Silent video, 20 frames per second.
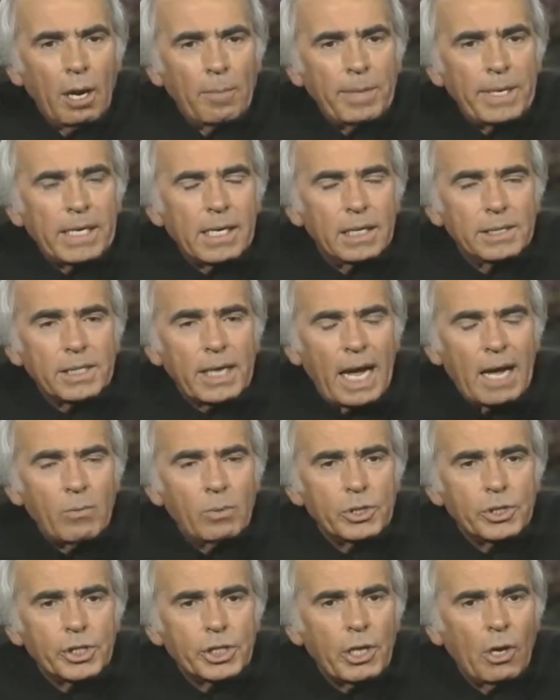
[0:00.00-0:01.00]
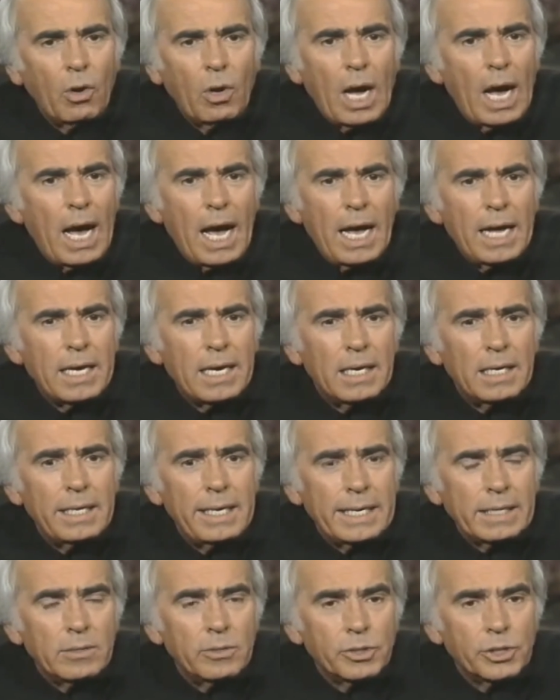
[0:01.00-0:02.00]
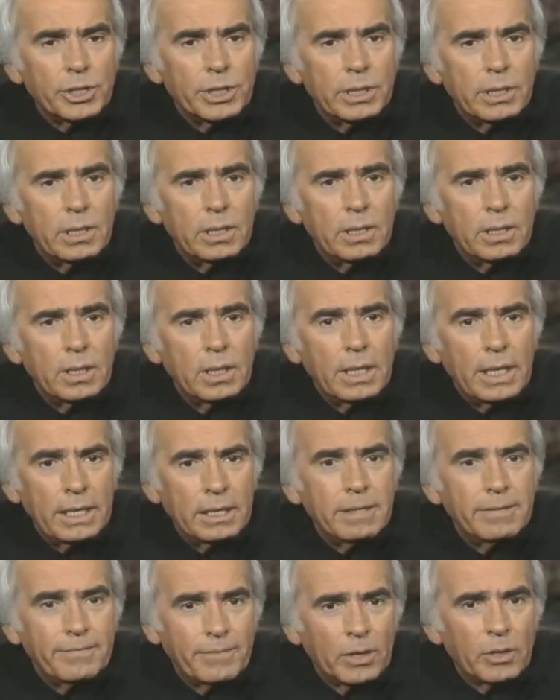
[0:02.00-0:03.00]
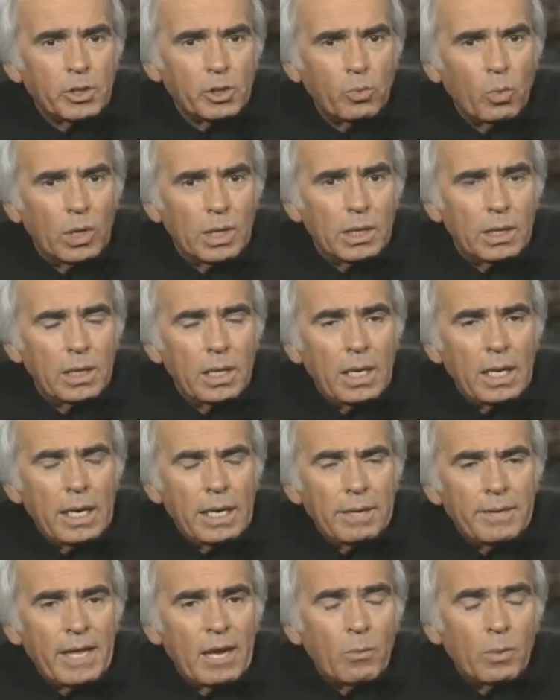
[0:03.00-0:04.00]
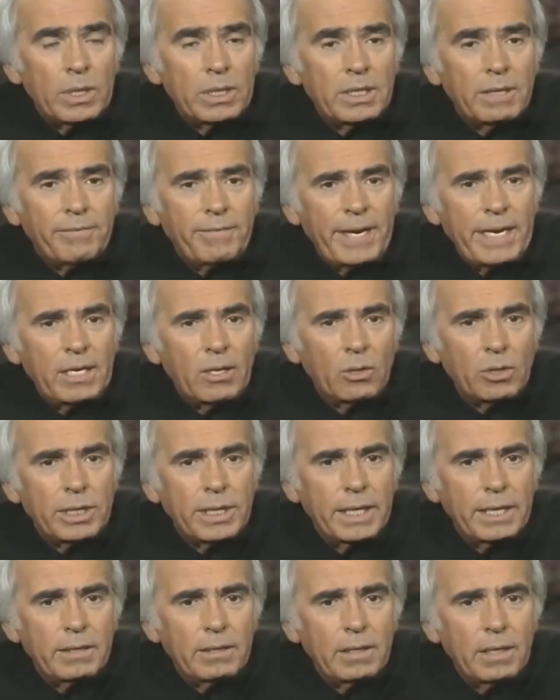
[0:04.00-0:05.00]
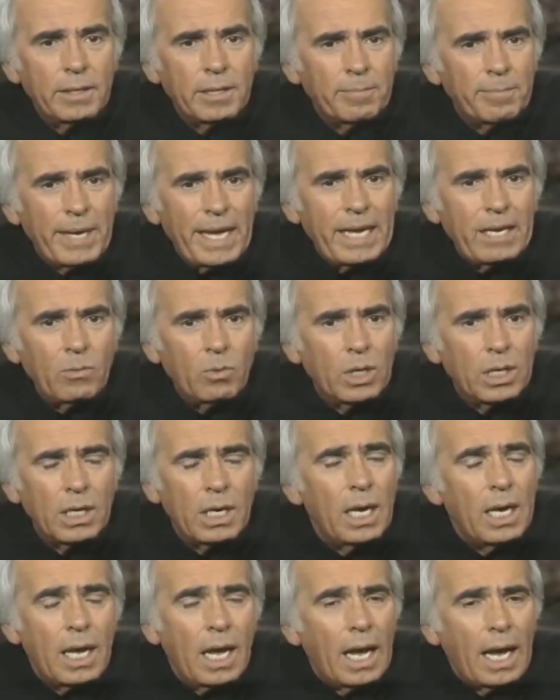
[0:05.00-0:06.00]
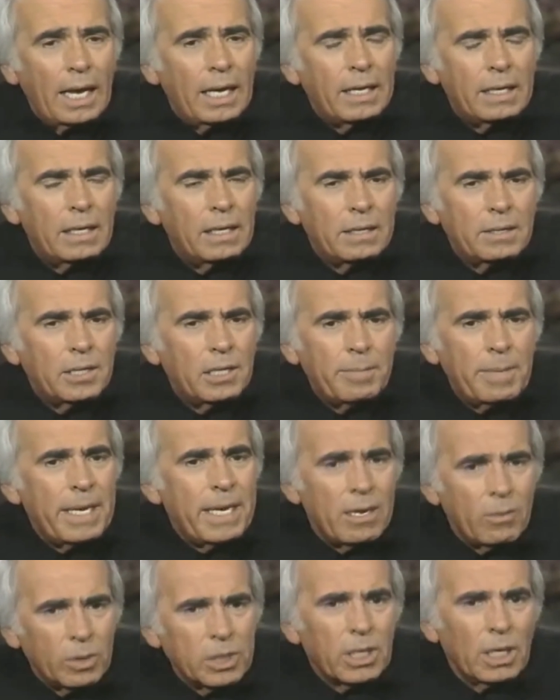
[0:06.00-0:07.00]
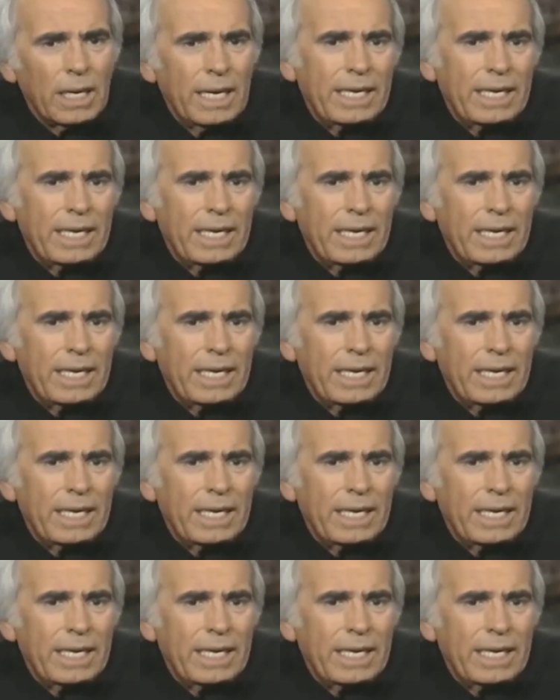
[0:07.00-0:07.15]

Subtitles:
Because I was so high on Nicholson in the first one that when DeVito did The Penguin, to me it was a